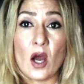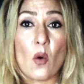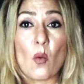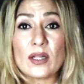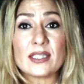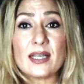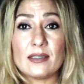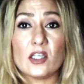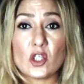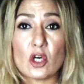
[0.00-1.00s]
Once
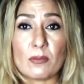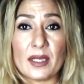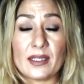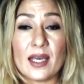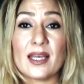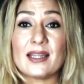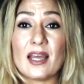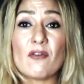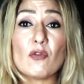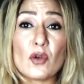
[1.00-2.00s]
that's determined,
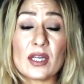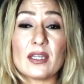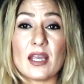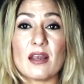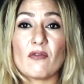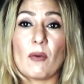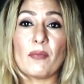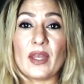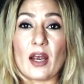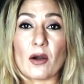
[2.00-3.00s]
then you can take it
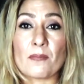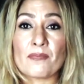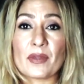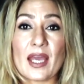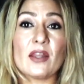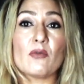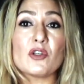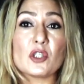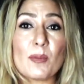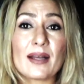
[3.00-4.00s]
from there. And the
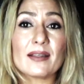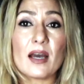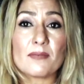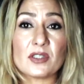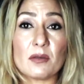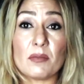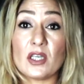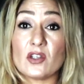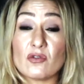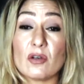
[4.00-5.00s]
respect comes in
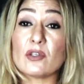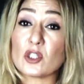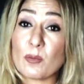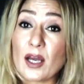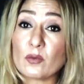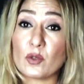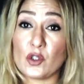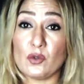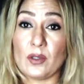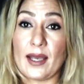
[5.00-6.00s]
because they respect
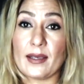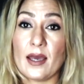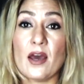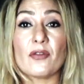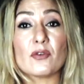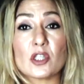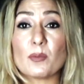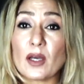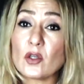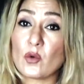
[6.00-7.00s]
what you like. They
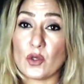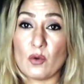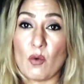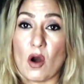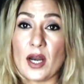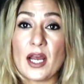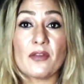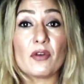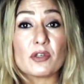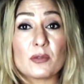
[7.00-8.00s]
respect who you are.
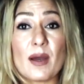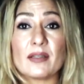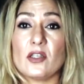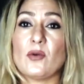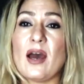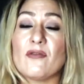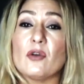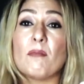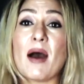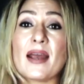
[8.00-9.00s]
They respect that you have
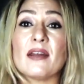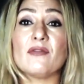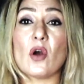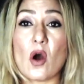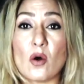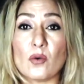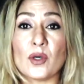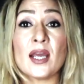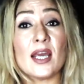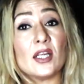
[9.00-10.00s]
your mind of your own
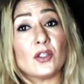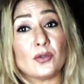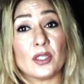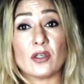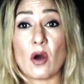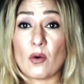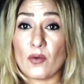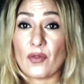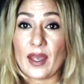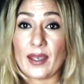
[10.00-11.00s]
and doing your
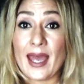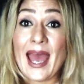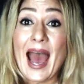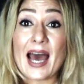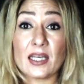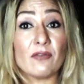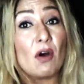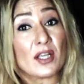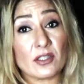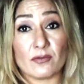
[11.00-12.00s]
own thing, and
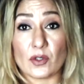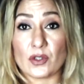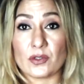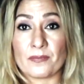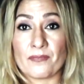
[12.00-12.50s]
vice versa.